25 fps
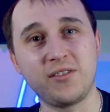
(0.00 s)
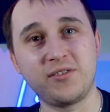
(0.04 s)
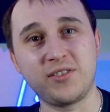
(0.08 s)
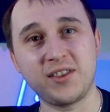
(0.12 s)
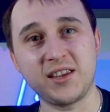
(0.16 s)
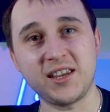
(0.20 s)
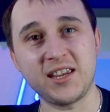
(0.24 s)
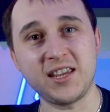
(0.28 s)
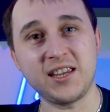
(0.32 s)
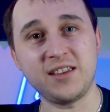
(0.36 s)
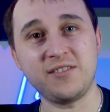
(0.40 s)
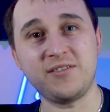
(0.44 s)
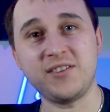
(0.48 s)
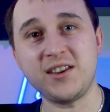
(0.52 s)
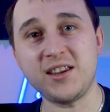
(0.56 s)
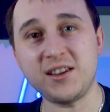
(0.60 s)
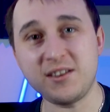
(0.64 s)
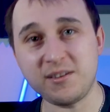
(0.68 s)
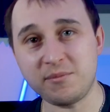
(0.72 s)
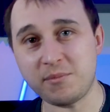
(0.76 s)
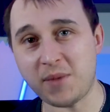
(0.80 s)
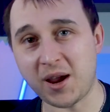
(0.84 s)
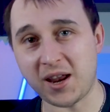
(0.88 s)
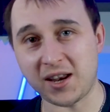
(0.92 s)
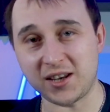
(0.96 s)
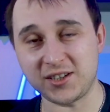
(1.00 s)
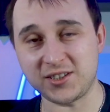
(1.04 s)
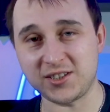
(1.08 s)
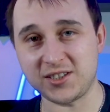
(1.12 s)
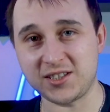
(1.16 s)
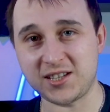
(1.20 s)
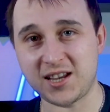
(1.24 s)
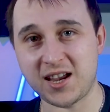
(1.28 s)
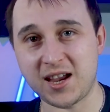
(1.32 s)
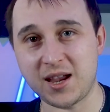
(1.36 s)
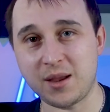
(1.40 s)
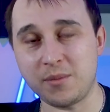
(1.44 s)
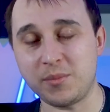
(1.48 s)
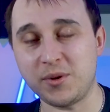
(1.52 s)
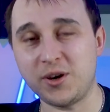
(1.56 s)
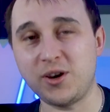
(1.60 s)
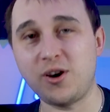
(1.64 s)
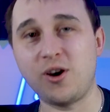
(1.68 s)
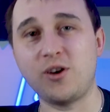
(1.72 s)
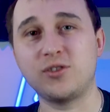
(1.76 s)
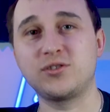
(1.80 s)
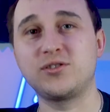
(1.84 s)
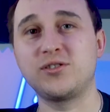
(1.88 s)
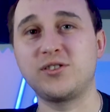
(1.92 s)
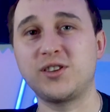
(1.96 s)
if the EV mileage is higher
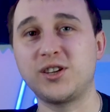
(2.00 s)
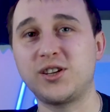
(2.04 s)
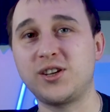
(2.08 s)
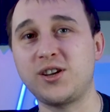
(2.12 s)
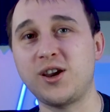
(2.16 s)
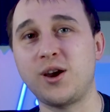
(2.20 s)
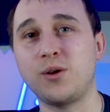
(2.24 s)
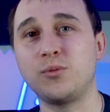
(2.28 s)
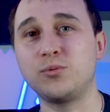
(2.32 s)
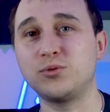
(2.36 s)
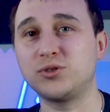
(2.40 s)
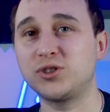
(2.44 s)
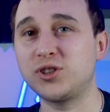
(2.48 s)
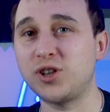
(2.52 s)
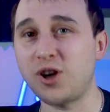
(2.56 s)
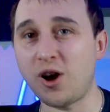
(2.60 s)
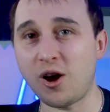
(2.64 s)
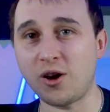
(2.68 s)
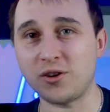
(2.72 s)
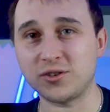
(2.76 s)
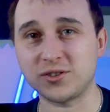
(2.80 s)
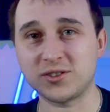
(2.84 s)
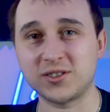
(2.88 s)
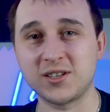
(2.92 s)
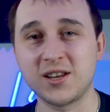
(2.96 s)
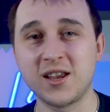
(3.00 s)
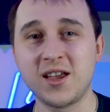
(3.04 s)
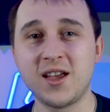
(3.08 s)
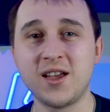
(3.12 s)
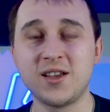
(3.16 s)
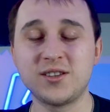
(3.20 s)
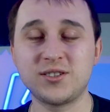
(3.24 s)
because of the Go's cost.